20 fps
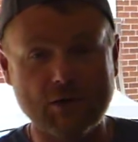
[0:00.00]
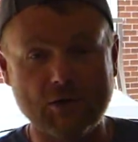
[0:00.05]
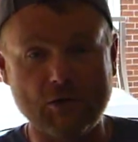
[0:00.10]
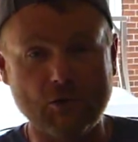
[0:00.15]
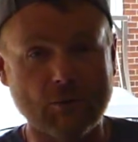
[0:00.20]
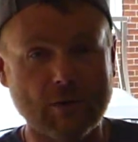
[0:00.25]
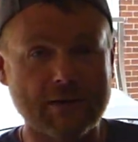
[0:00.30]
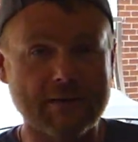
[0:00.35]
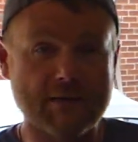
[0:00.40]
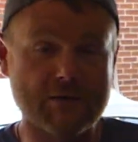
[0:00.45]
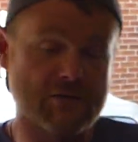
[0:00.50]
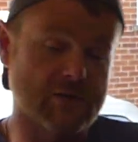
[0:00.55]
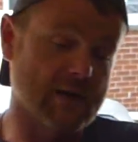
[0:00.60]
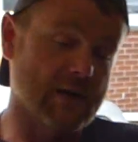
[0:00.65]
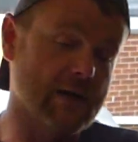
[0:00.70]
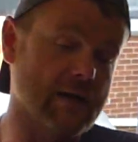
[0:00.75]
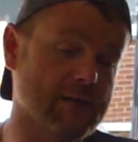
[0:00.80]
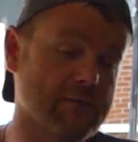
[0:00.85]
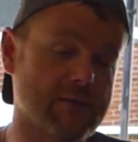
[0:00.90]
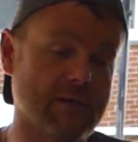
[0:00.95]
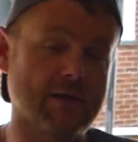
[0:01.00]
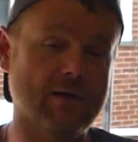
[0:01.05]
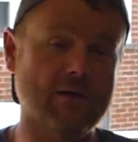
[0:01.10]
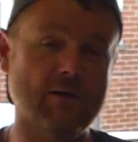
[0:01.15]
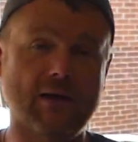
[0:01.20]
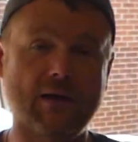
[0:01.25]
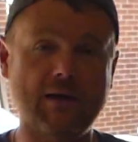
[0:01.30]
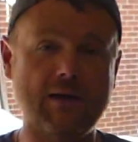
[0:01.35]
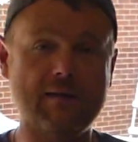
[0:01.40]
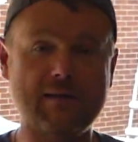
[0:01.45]
You want this thing out
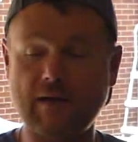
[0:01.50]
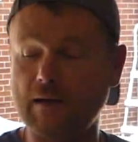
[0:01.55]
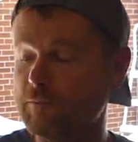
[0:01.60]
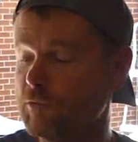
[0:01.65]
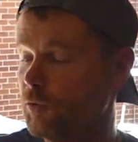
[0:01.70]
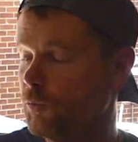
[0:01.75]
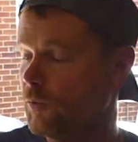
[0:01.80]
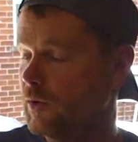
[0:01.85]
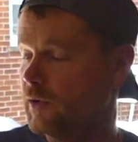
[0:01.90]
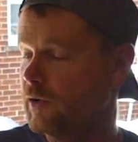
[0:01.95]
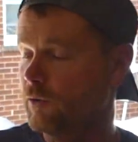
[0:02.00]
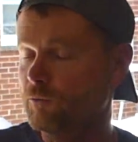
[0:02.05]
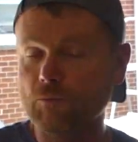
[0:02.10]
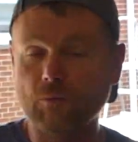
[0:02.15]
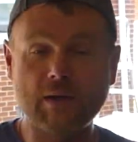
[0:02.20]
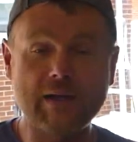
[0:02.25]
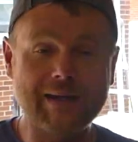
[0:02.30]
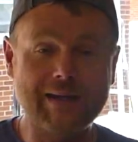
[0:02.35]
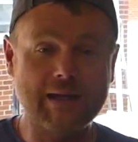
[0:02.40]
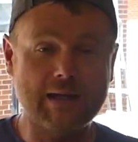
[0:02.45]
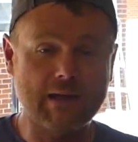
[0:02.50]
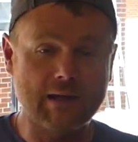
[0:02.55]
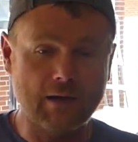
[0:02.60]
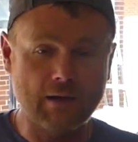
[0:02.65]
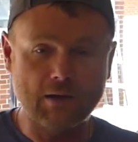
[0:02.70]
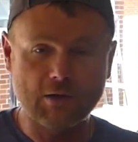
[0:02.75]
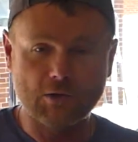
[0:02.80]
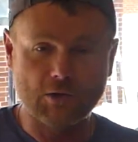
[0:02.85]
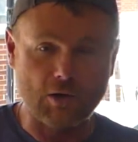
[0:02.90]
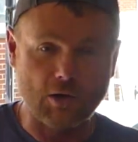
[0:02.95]
there anytime you want it reading
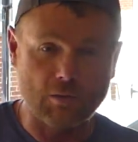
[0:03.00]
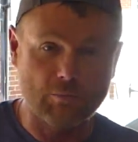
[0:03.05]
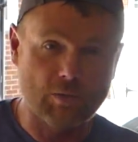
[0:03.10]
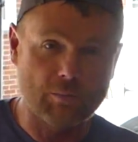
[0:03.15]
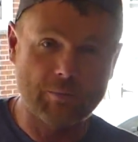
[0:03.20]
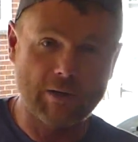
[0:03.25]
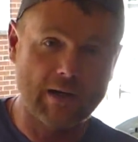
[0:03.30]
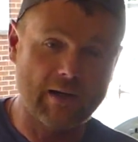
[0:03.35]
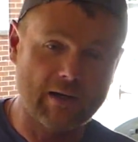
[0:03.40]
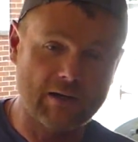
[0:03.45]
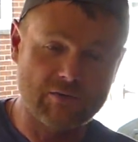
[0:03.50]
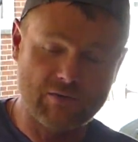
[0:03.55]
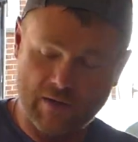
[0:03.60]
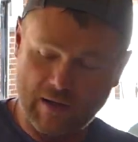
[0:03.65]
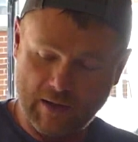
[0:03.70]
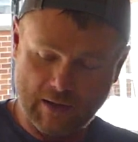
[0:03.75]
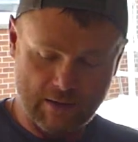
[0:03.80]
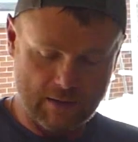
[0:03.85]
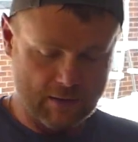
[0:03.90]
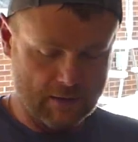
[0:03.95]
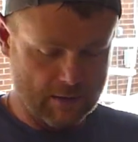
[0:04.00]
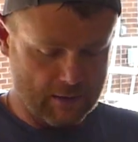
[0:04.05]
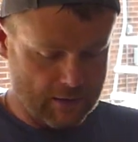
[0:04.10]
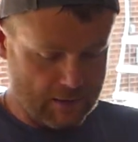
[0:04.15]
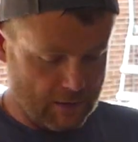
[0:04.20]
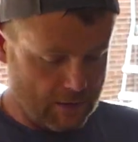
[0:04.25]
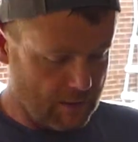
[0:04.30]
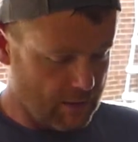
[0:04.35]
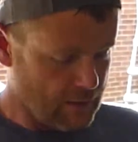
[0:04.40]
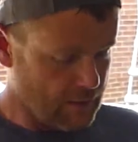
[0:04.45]
carbon monoxide.
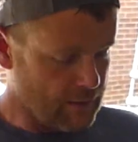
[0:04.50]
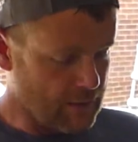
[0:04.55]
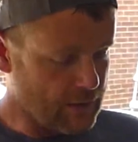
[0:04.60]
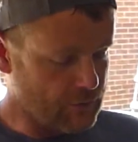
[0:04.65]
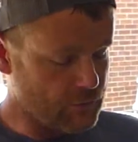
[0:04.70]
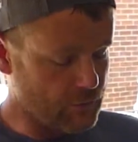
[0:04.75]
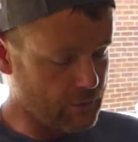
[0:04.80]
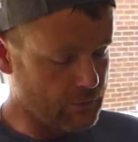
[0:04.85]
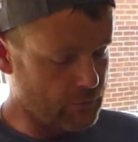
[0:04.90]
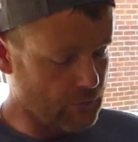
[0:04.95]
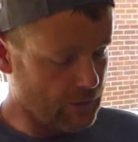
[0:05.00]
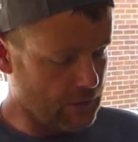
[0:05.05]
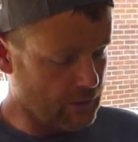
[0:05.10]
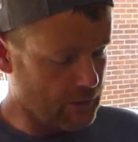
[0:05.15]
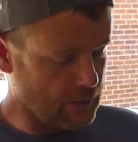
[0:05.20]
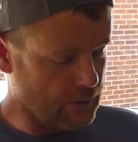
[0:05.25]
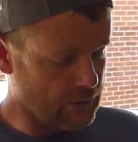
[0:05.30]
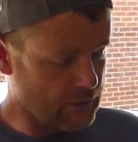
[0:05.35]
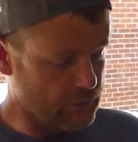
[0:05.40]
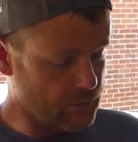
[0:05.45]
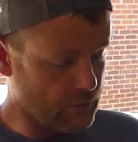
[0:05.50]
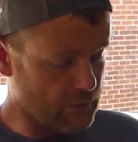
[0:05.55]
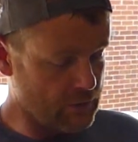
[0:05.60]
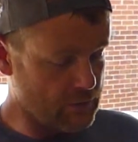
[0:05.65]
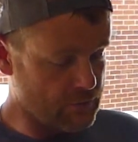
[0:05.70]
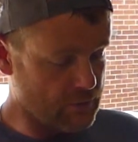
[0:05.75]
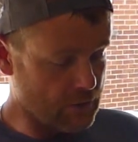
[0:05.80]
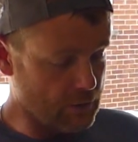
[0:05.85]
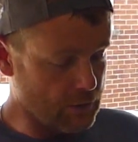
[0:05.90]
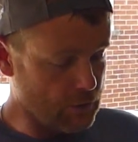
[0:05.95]
That's what
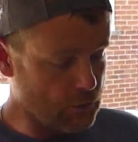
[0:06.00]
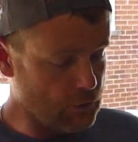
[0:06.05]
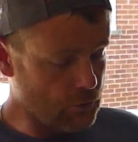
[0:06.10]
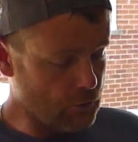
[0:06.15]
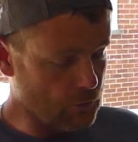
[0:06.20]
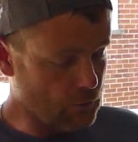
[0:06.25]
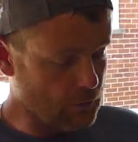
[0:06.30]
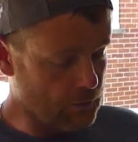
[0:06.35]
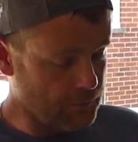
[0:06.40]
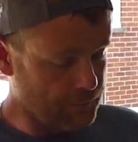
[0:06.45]
it's gonna do.